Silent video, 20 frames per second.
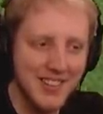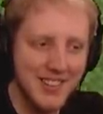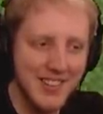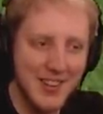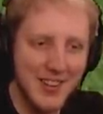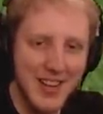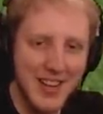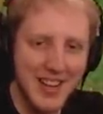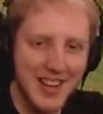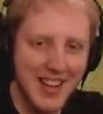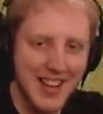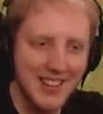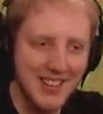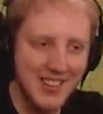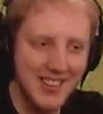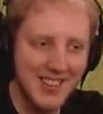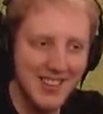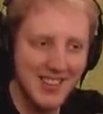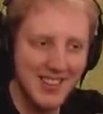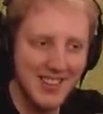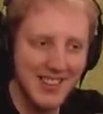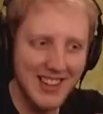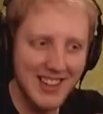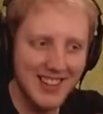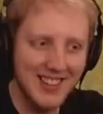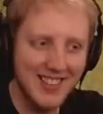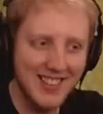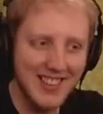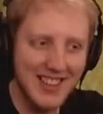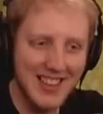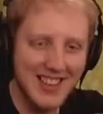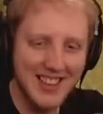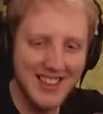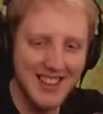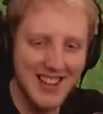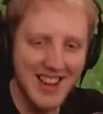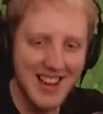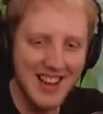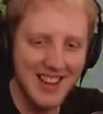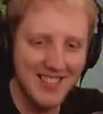Do you hear that? Do you, do you like see it
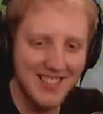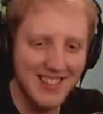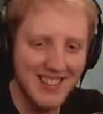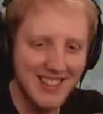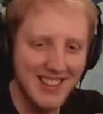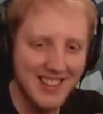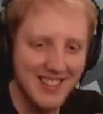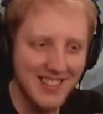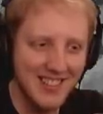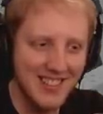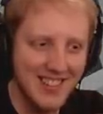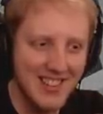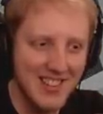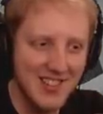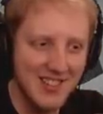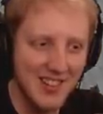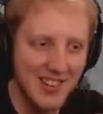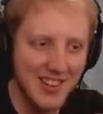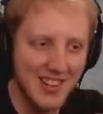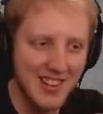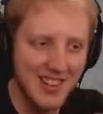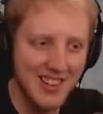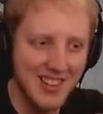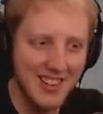in your head when you hear her say truck?